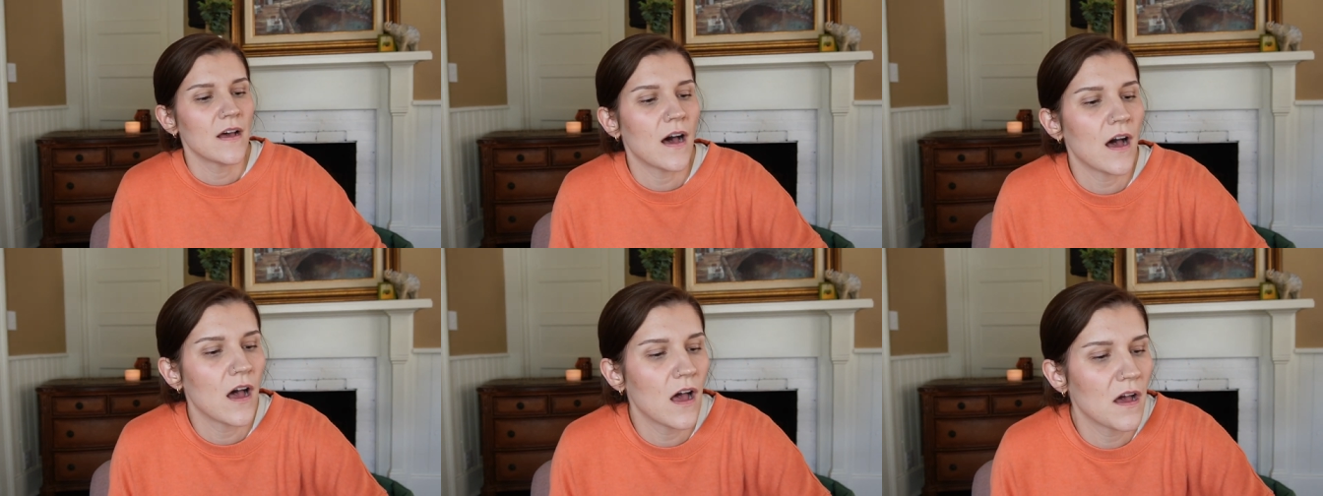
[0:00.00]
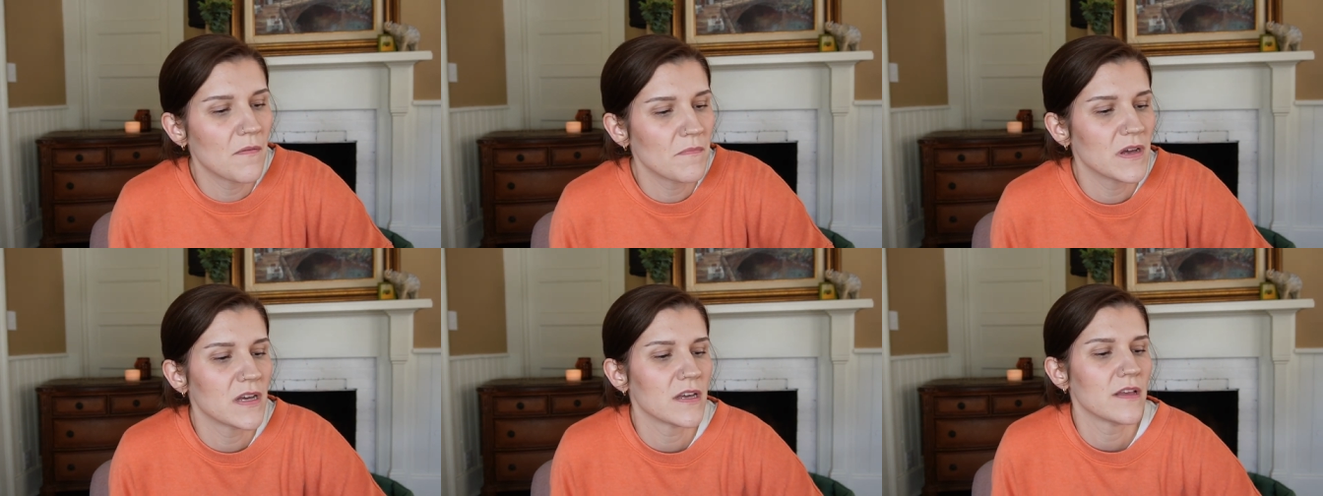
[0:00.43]

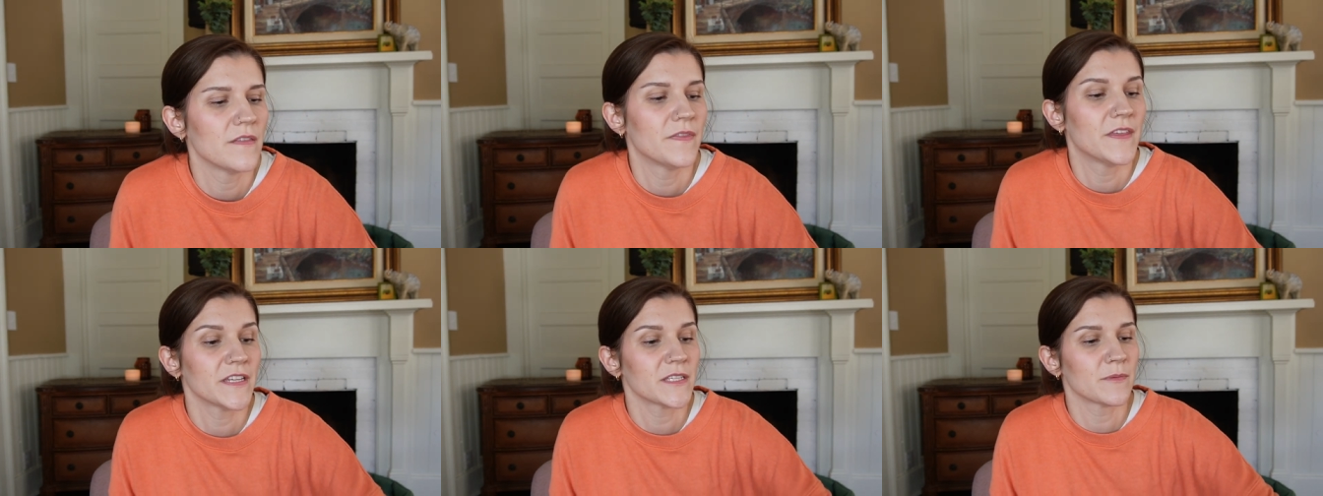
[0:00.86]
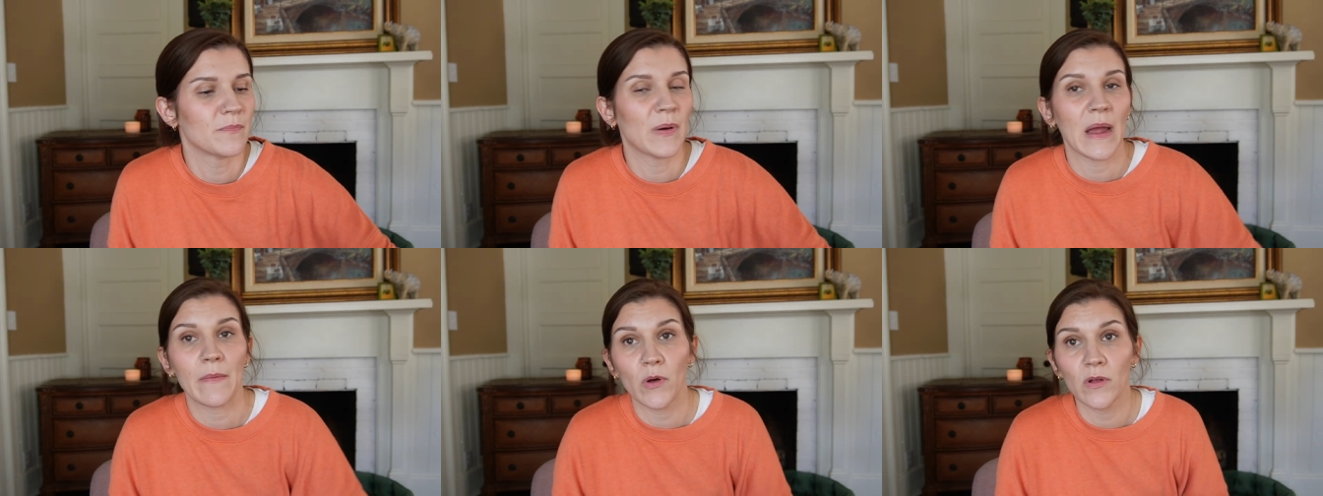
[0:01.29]
Um, this
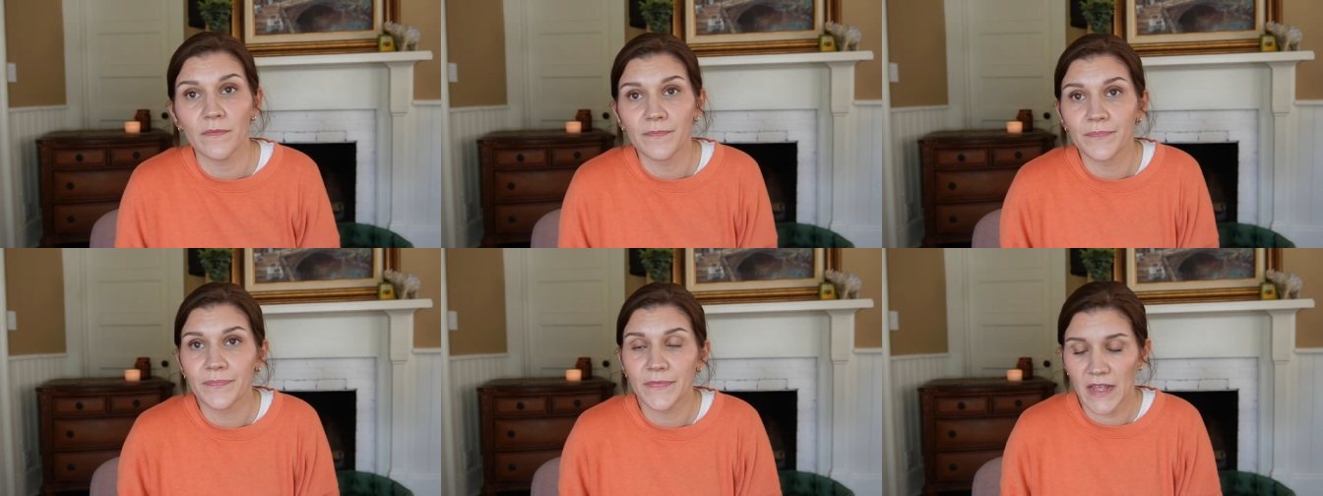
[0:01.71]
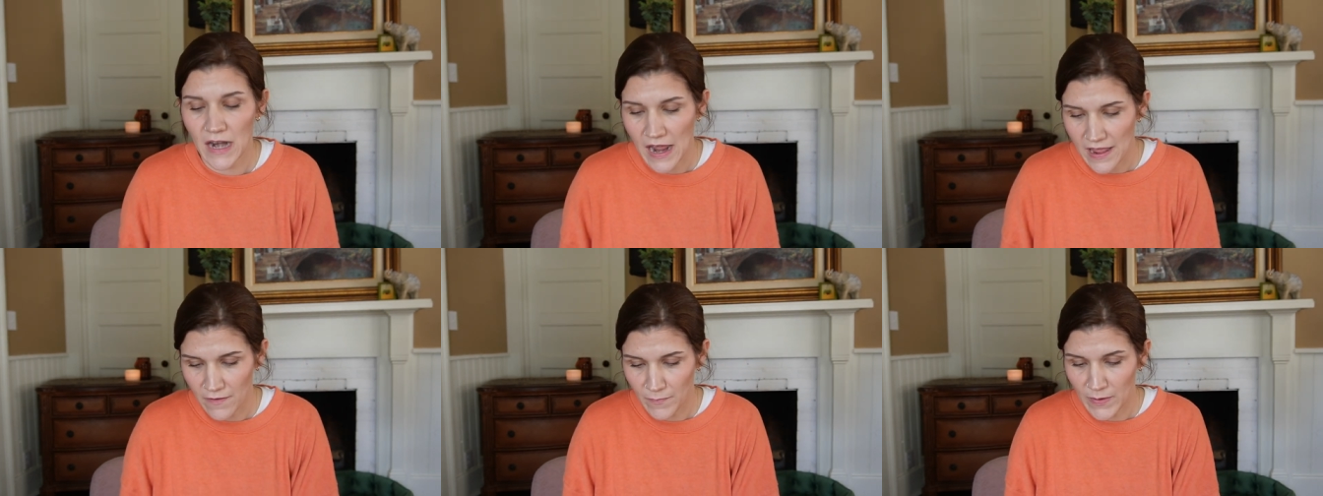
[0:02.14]
Bible that I
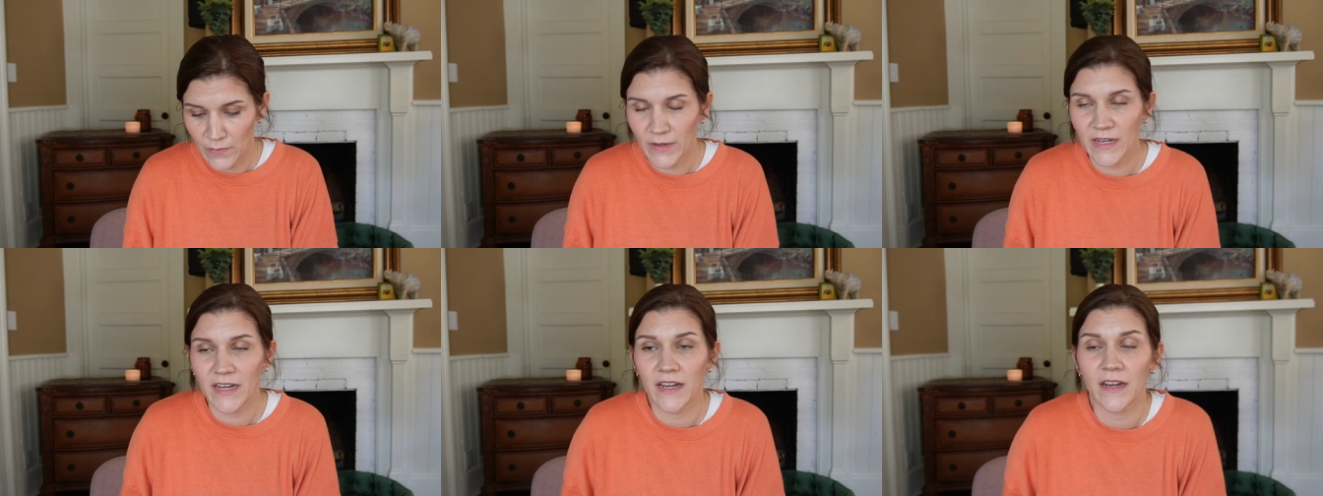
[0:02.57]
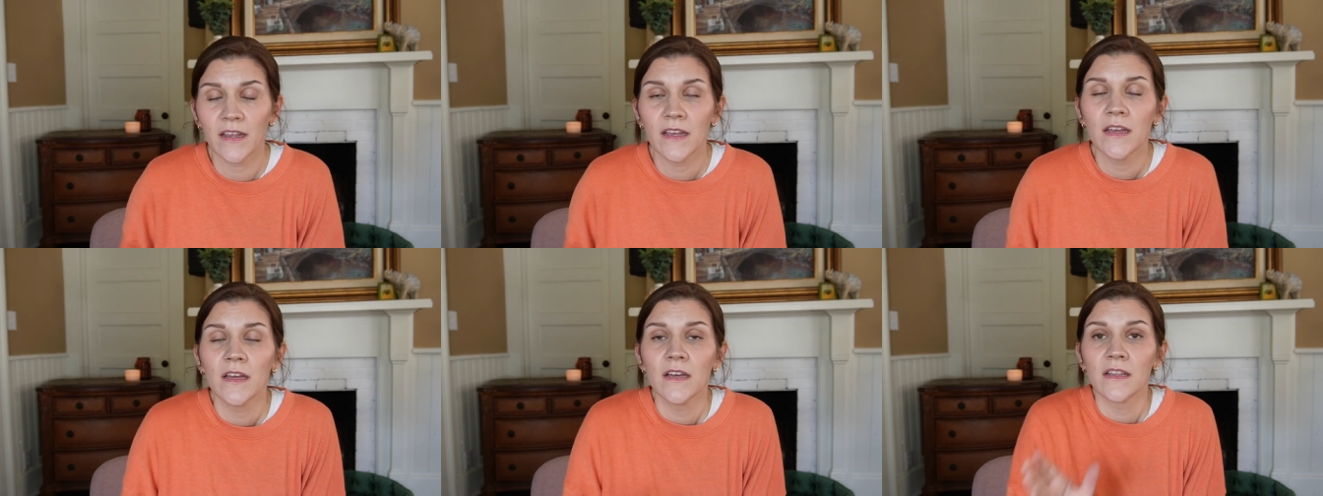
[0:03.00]
have been reading.
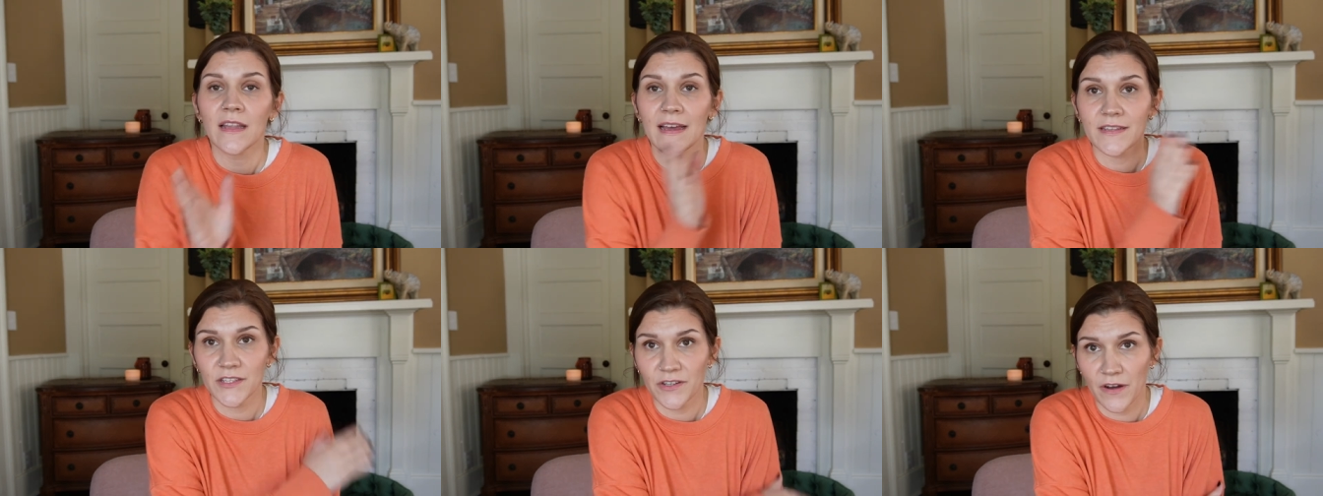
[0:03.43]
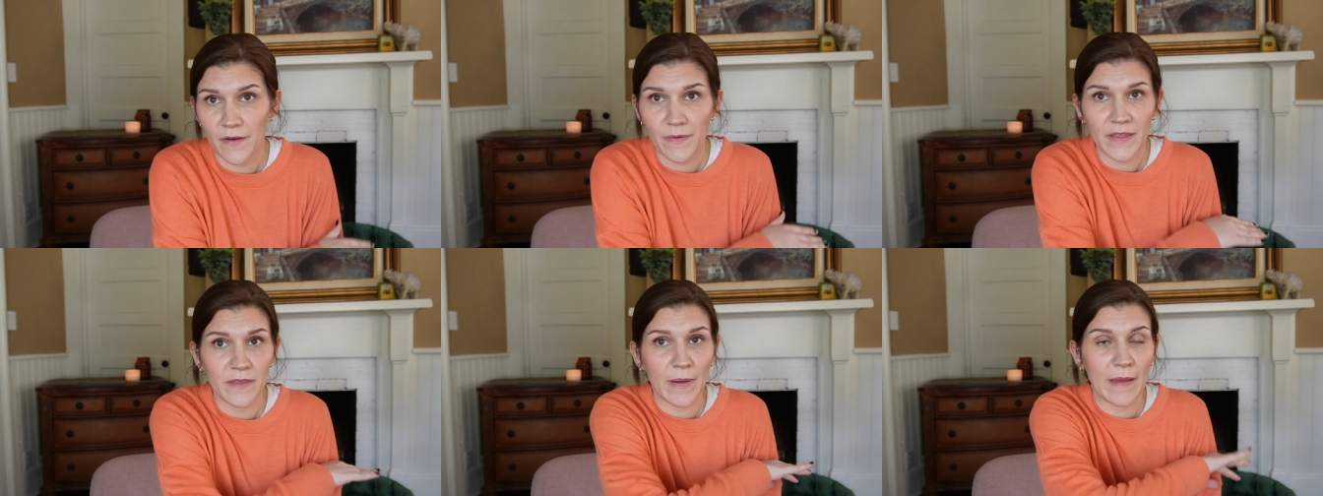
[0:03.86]
Last year I
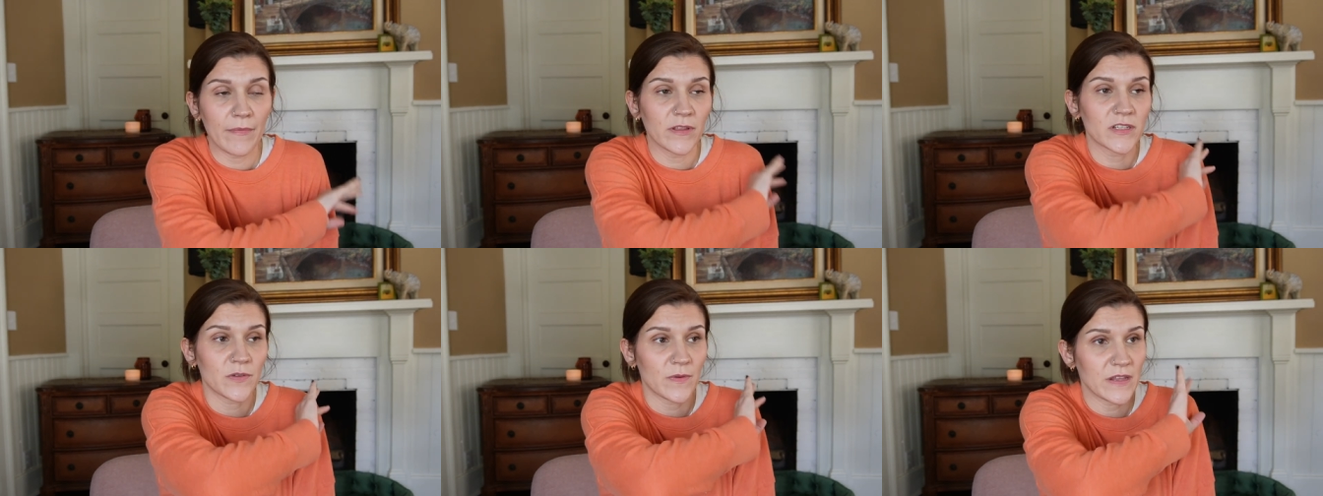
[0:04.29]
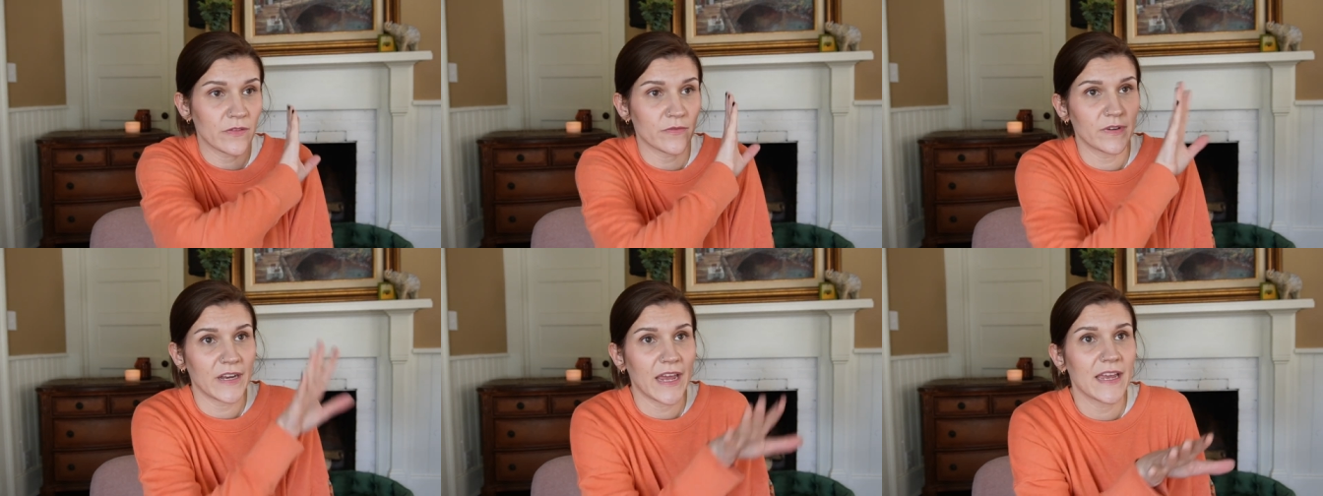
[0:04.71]
read the Bible in
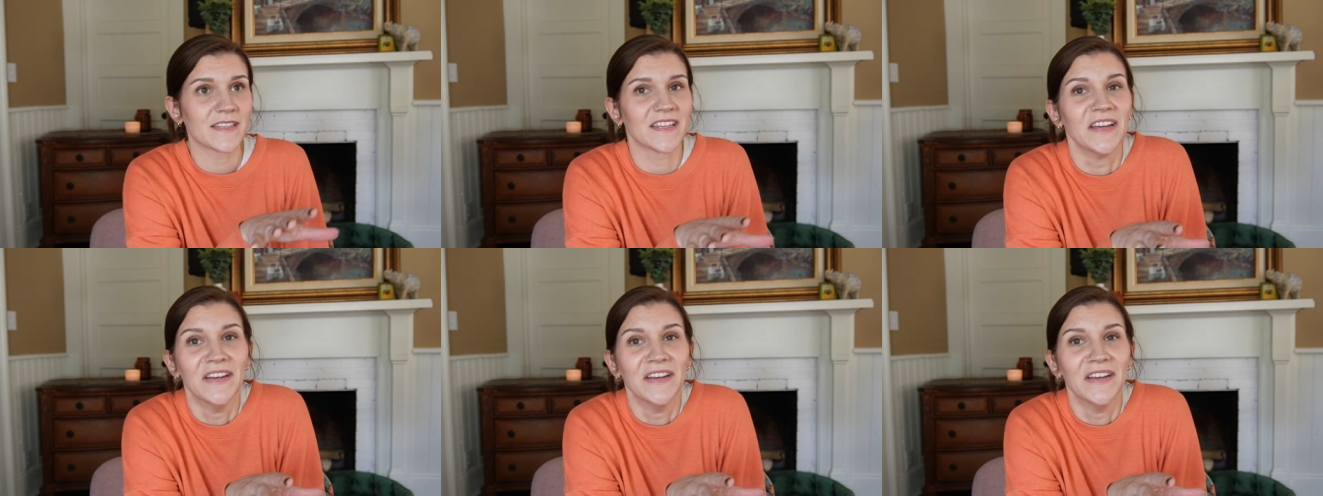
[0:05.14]
23 days.